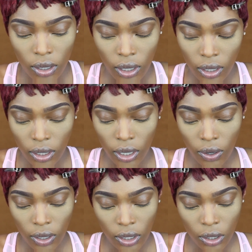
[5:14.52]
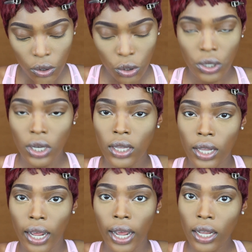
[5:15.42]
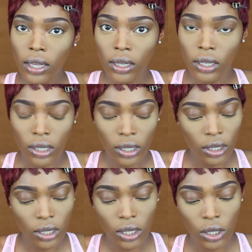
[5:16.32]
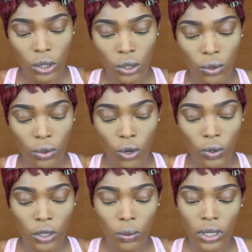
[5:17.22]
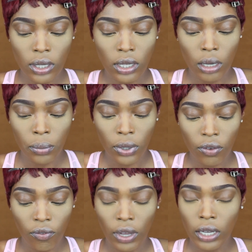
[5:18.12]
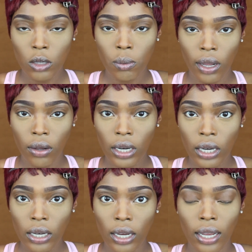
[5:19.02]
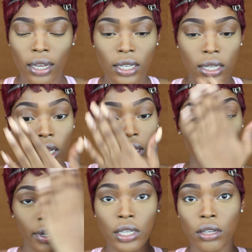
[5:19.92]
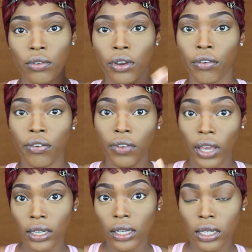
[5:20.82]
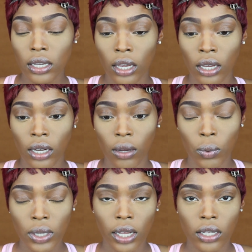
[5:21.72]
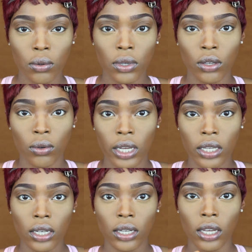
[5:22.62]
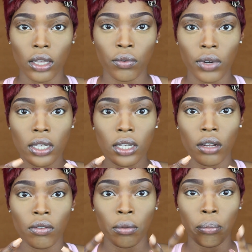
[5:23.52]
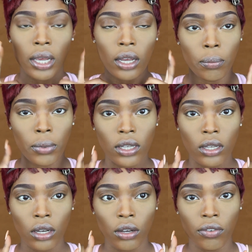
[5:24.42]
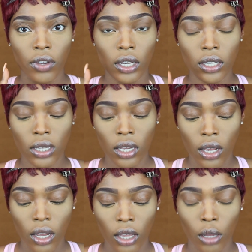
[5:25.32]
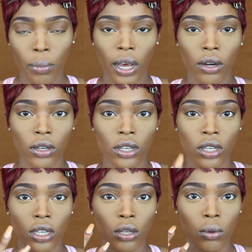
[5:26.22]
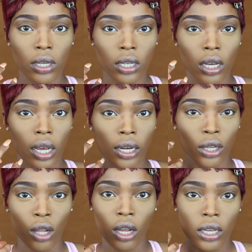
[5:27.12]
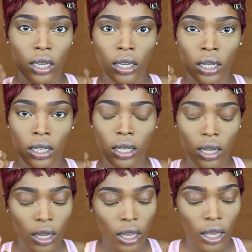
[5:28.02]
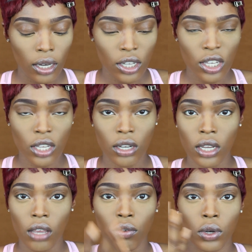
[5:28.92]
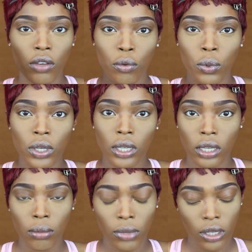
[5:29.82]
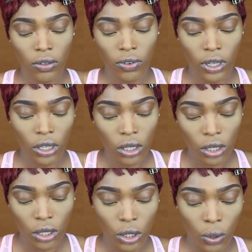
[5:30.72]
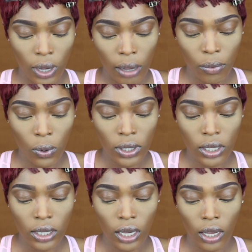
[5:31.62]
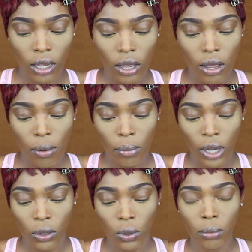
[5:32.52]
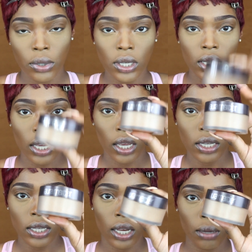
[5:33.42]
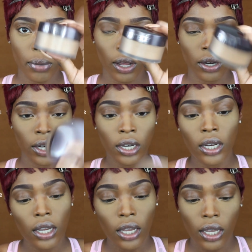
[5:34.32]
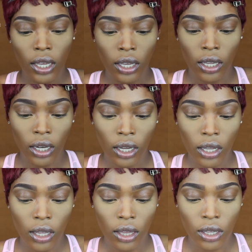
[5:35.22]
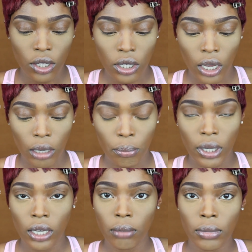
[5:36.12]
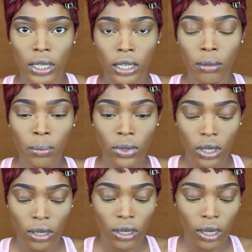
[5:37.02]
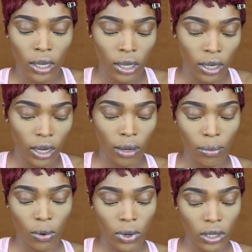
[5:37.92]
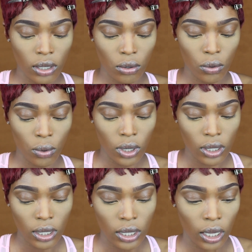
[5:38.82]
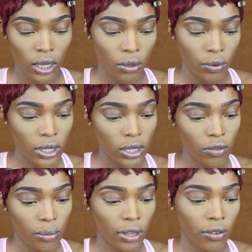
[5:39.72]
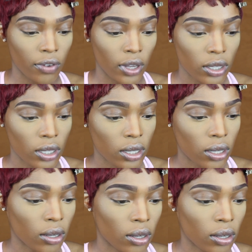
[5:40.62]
And now a little trick that I learned is to go in with a separate face powder and set the rest of your face. And what that's going to do, that's going to take the rest of the makeup that's on your face, and the powder is just going to kind of lock it in, and it's just going to give you an even more seamless finish. So I'm going to take my Laura Mercier setting powder in the shade Medium Deep, and I'm going to set the rest of my face.